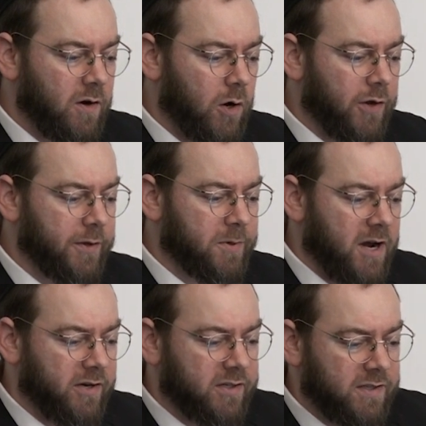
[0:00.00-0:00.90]
on the
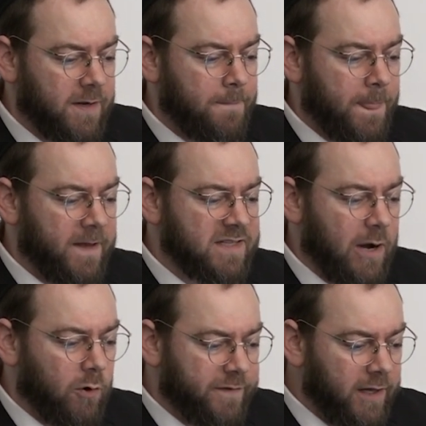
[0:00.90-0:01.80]
product is
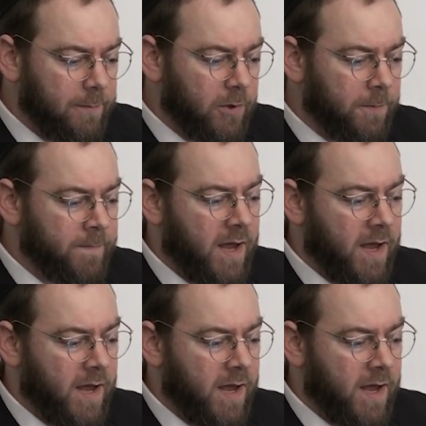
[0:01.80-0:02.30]
now available,